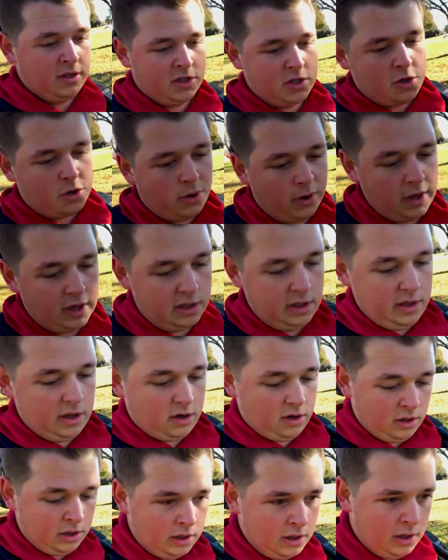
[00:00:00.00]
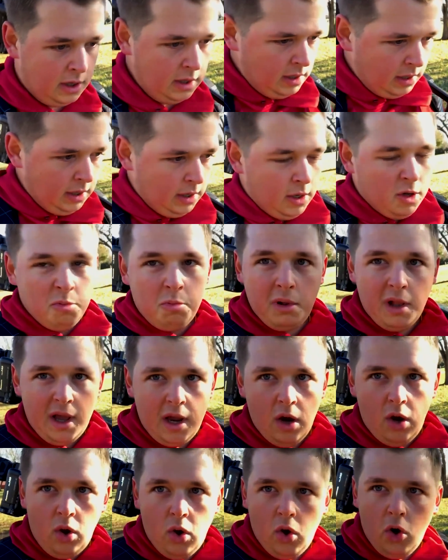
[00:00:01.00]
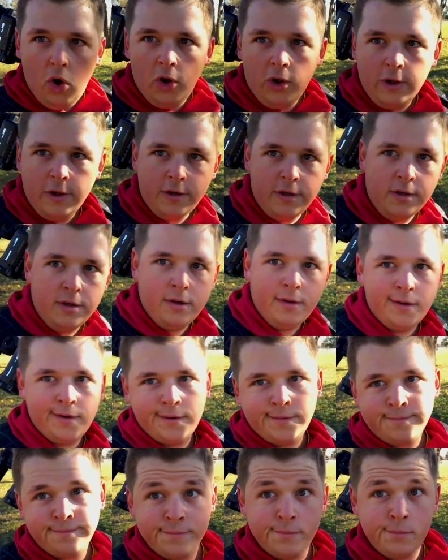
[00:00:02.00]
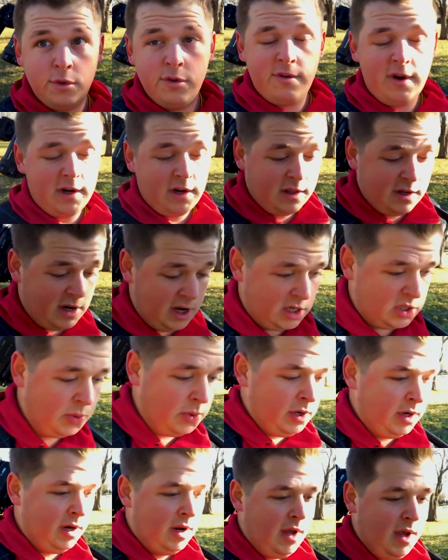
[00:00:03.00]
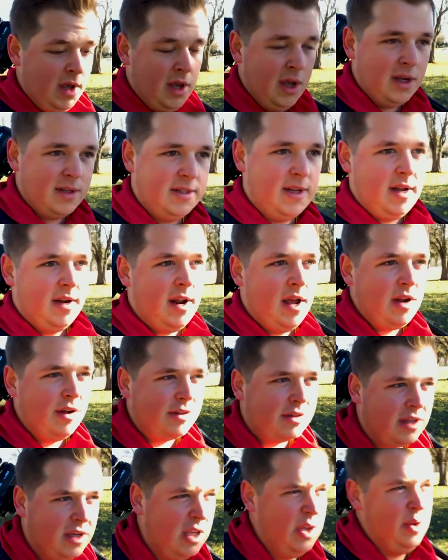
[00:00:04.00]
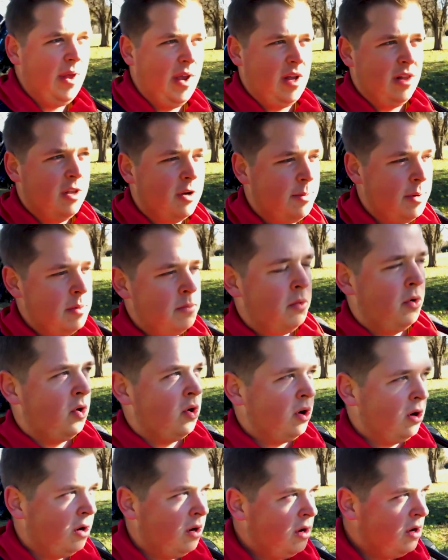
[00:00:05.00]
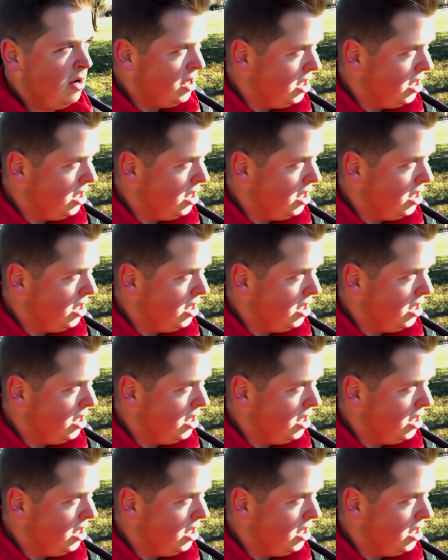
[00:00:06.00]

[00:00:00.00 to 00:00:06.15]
These quick little play a hole and move on to the next one. Is that not your thing? You like a little bit more?